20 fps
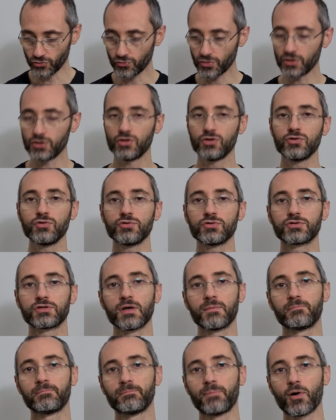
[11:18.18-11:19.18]
reduce
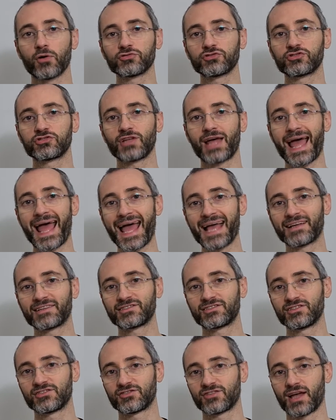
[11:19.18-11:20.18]
the
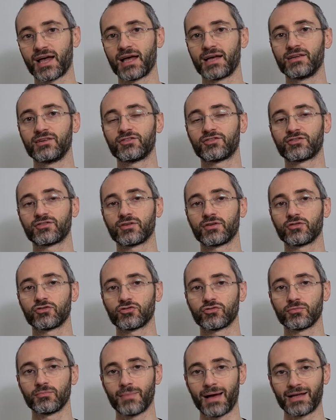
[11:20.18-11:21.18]
post-exercise
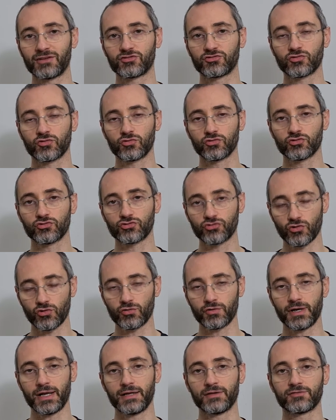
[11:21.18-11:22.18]
muscle
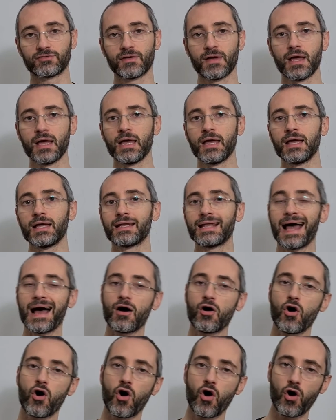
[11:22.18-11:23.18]
soreness.
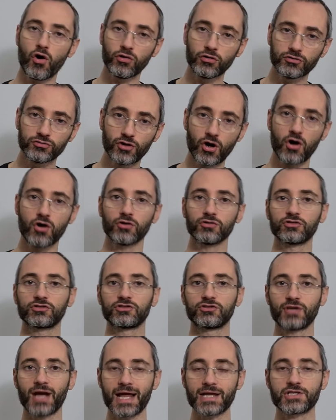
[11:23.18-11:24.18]
Now, although
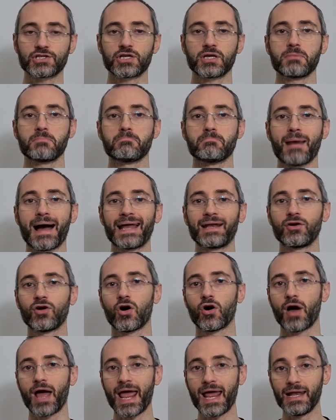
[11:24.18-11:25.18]
stretching might
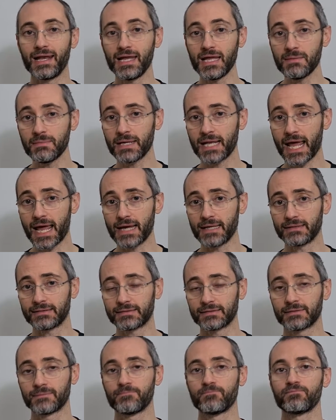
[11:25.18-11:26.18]
not
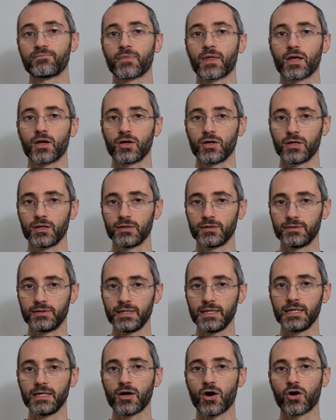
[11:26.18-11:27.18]
eliminate
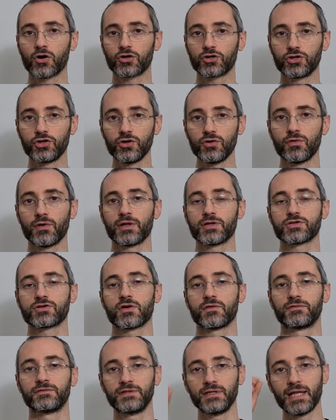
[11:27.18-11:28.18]
the occurrence
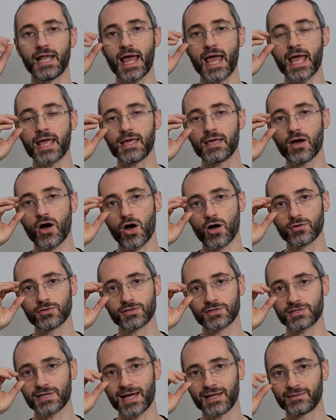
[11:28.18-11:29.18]
of delay
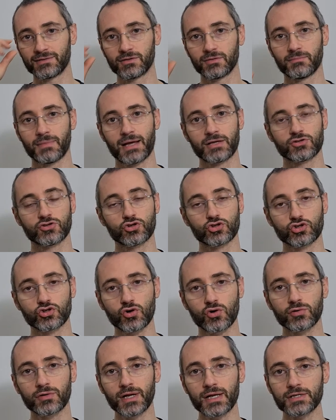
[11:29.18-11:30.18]
onset muscle
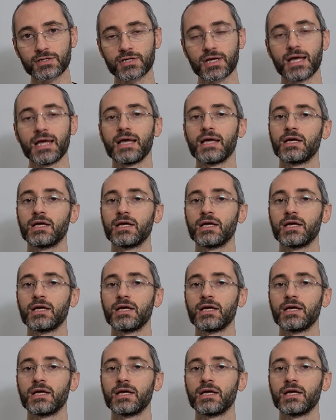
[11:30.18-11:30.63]
soreness,